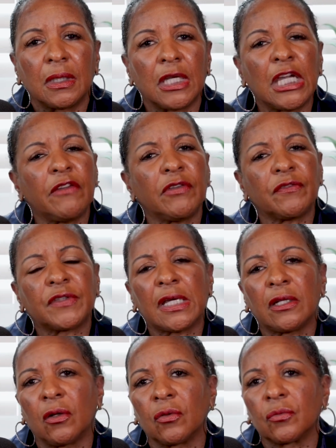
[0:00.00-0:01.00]
Even if they
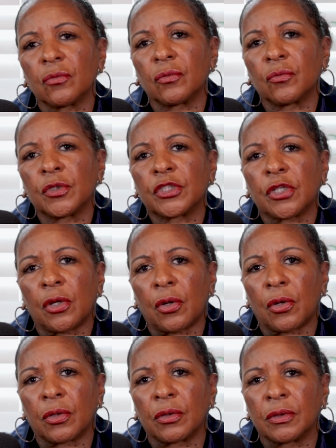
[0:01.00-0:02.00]
don't
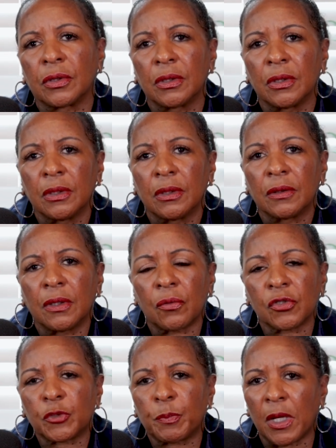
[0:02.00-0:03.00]
return their
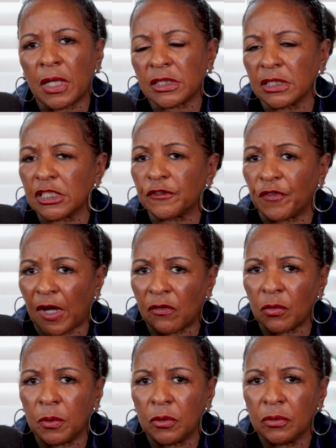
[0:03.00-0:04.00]
response and is
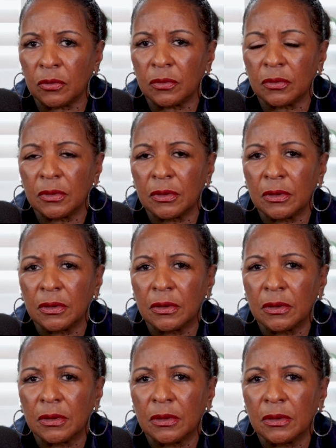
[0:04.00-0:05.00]
favorable,
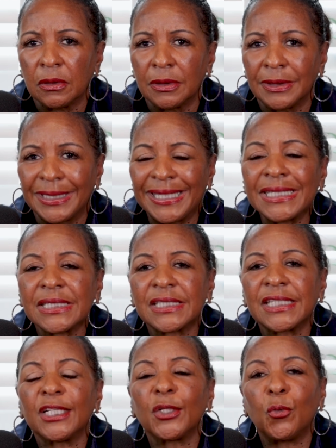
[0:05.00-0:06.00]
it's
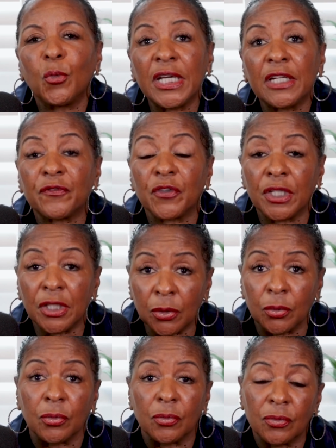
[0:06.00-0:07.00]
still a win for
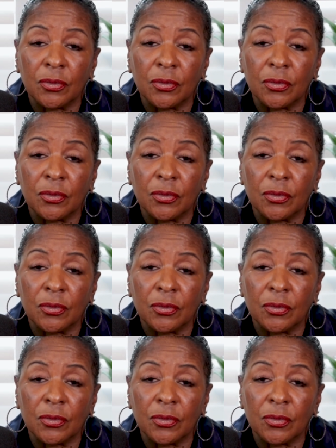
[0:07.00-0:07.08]
you.